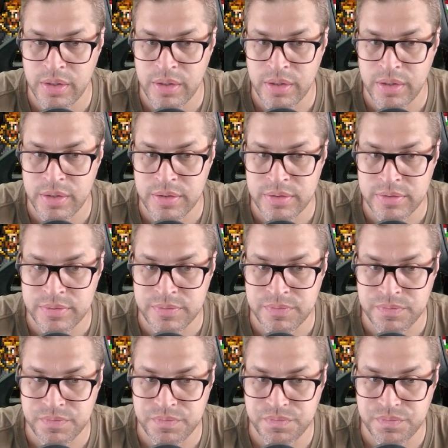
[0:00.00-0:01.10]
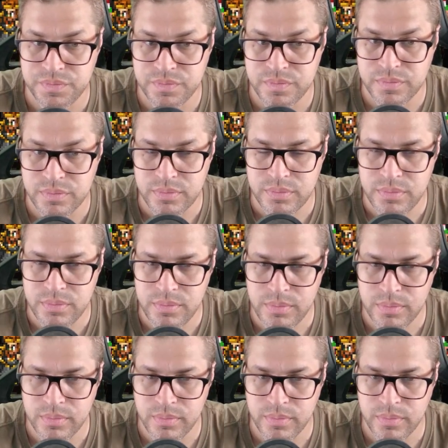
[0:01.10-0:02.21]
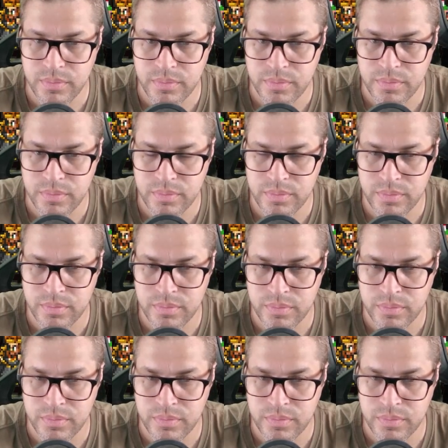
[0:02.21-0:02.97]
No one is speaking in this clip.